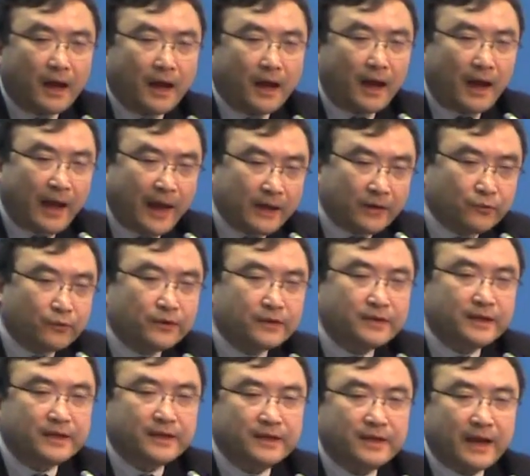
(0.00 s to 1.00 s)

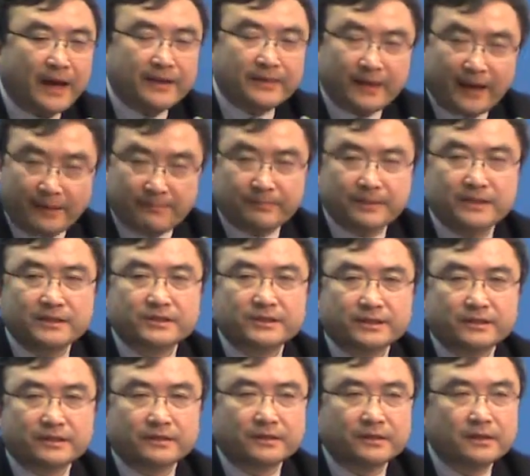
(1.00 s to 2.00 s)
equity and
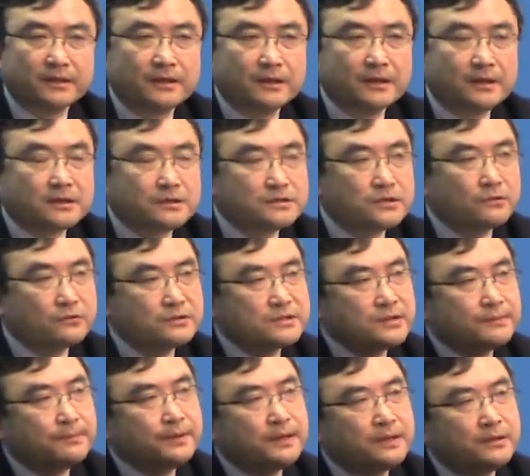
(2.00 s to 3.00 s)
ambition. So
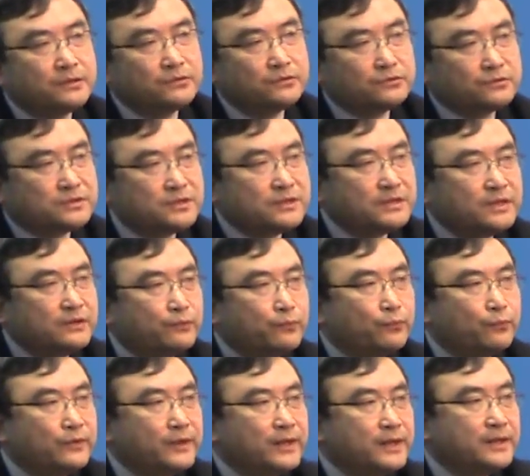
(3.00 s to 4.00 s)
suppose if
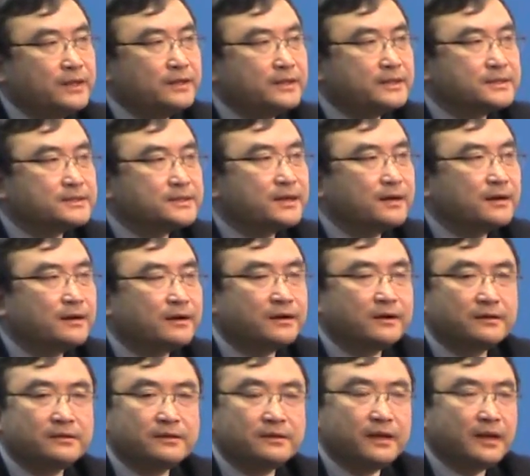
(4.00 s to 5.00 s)
we
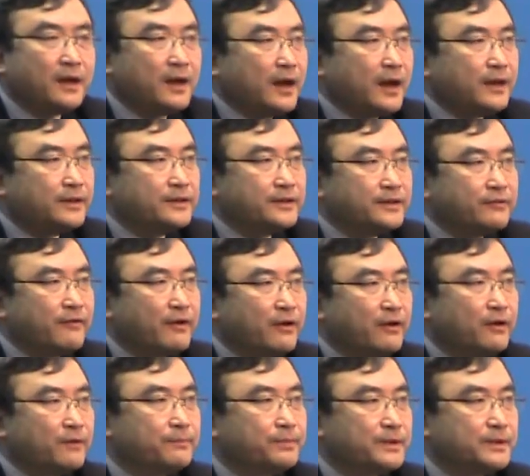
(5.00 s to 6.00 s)
design and
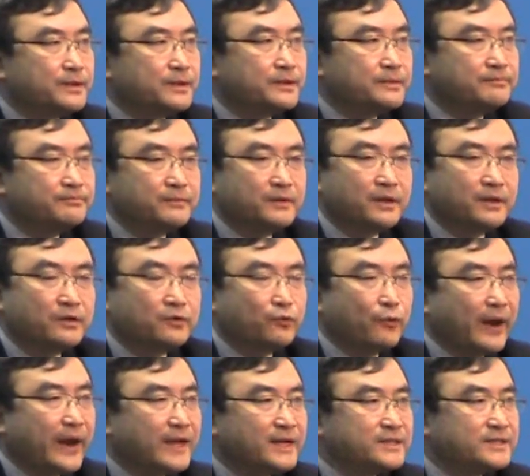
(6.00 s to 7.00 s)
develop a
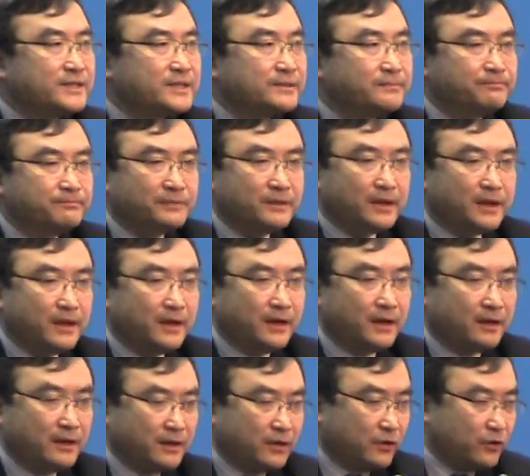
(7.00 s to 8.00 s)
regime
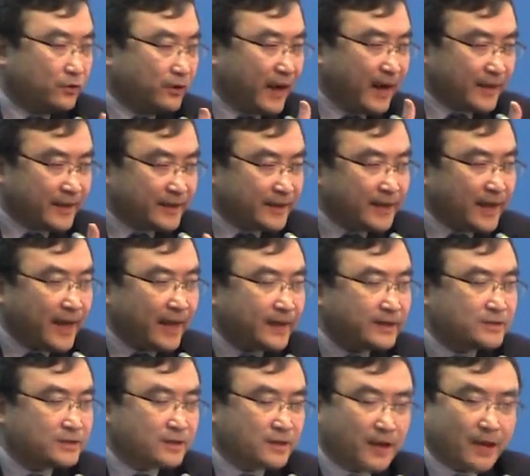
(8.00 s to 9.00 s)
or
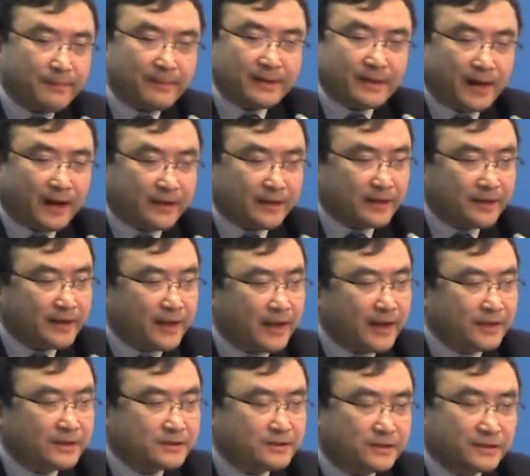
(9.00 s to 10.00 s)
climate
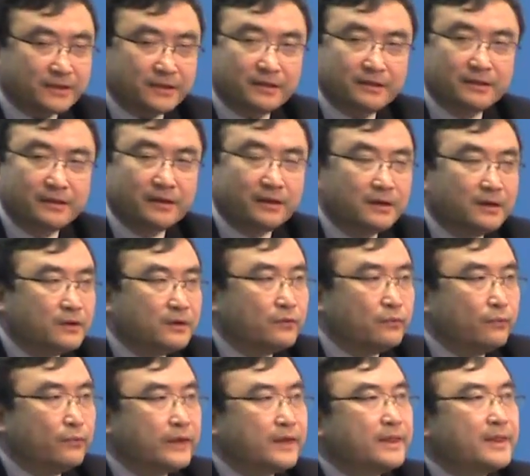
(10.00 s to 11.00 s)
architecture
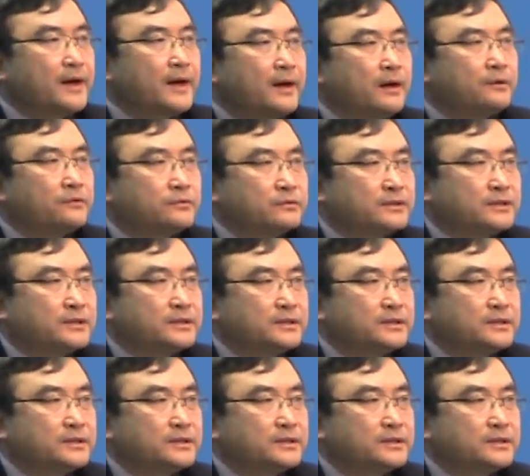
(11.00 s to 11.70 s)
without